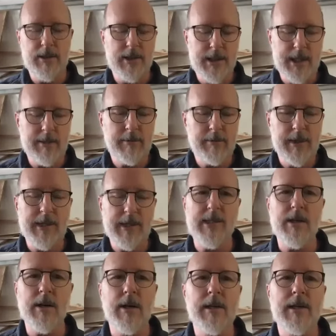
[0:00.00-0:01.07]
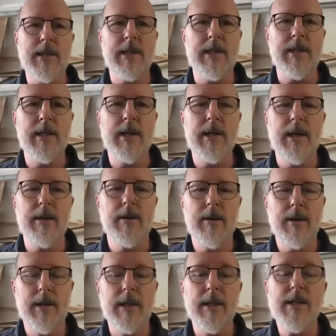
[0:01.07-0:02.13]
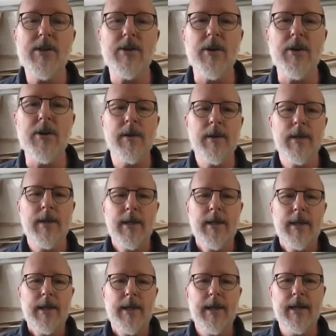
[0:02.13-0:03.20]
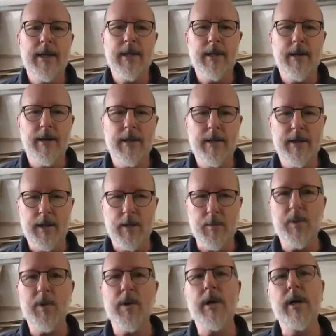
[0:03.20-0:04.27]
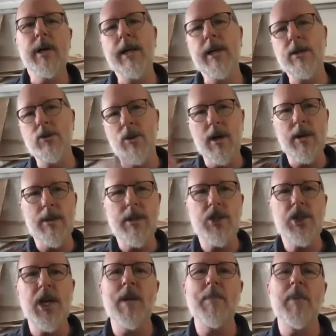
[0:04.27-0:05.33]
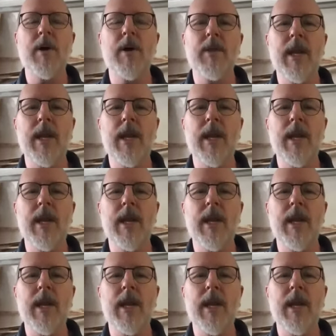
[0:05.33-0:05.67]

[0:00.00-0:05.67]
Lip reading: generally start in Illustrator and on the computer, and I draw the shape out that